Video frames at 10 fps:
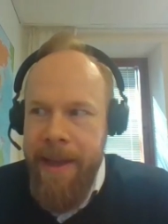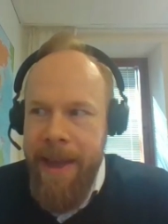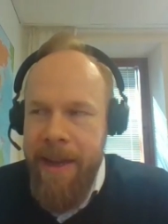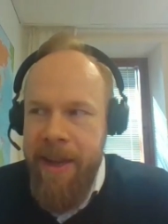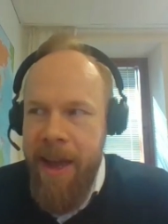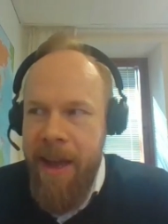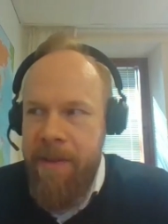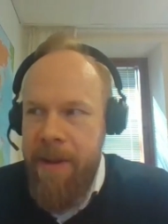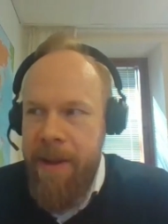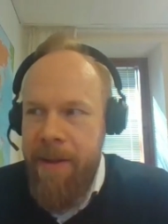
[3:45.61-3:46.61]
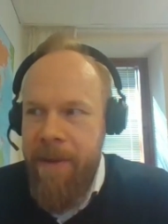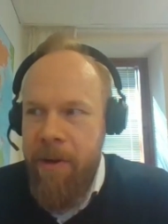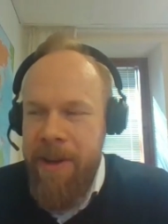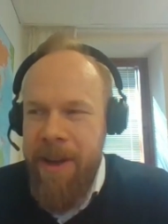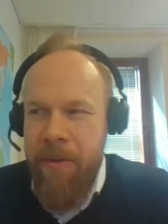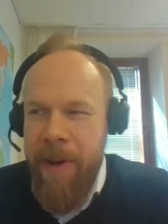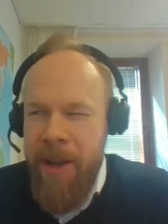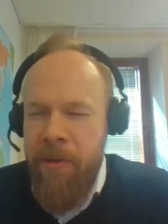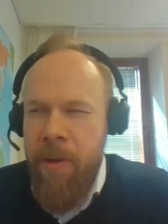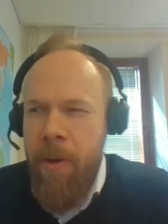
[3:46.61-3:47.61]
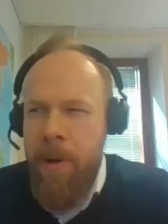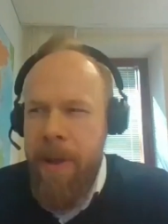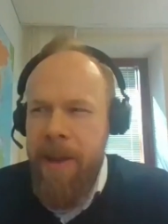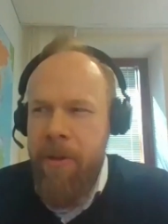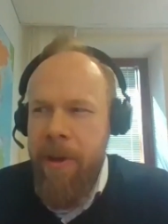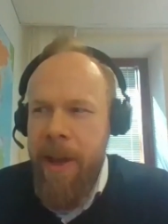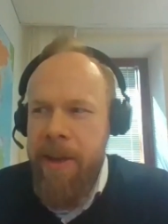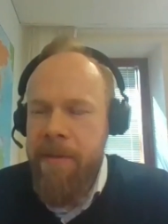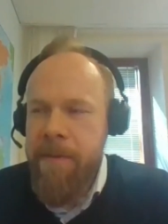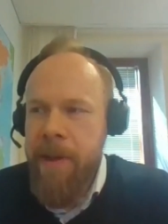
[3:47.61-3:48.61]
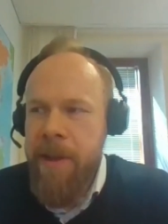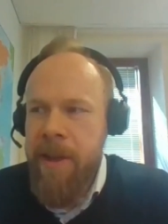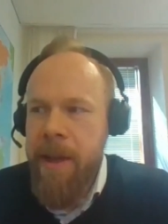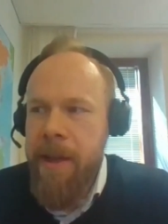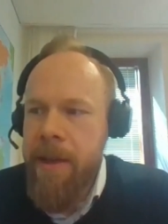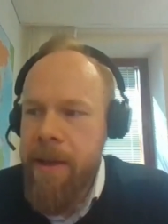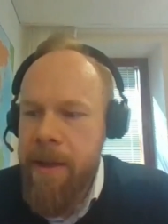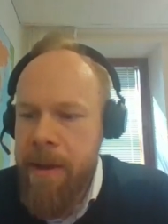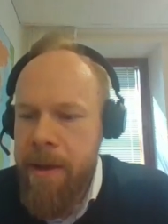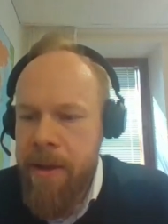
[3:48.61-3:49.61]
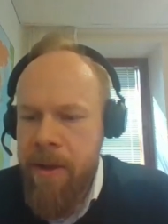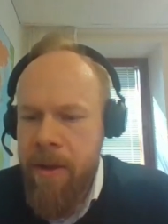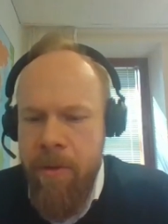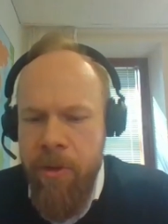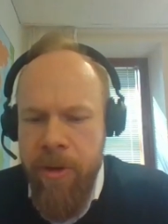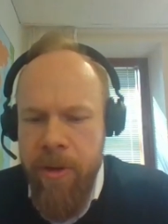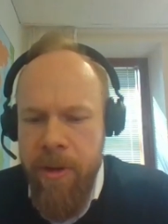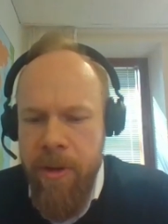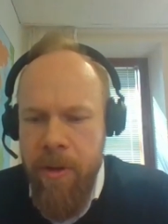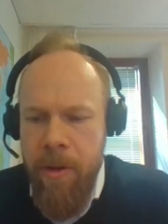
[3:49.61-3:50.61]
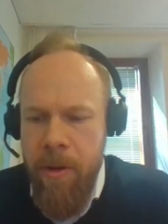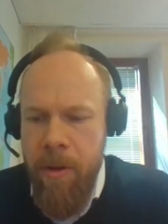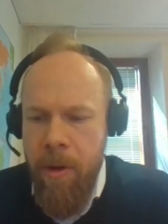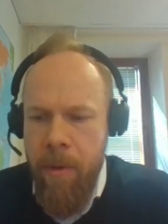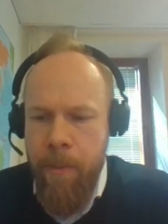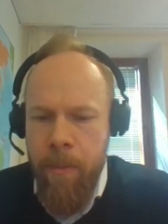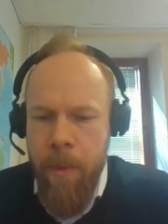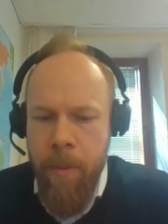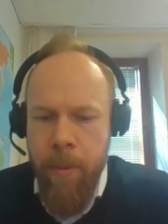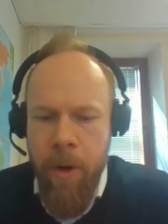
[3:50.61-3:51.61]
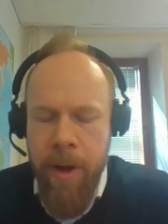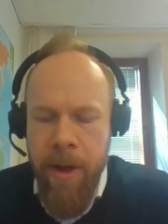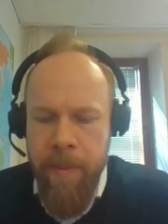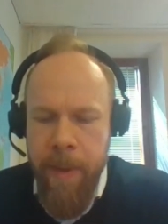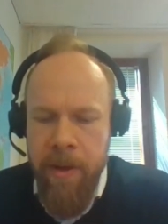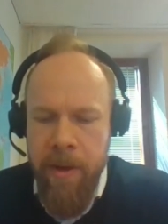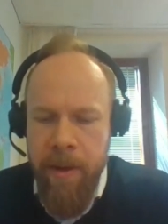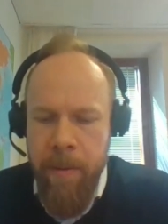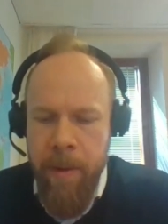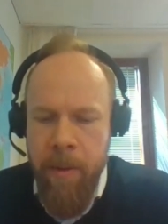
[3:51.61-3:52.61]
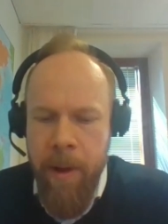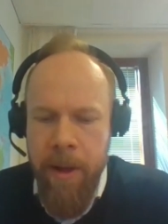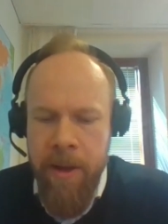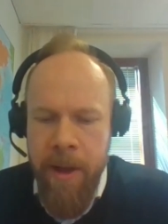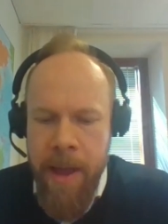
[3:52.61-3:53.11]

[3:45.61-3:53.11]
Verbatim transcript: cannot have a, a, very direct role in creating fintech uh, solutions or, or, or, products, but uh, we're quite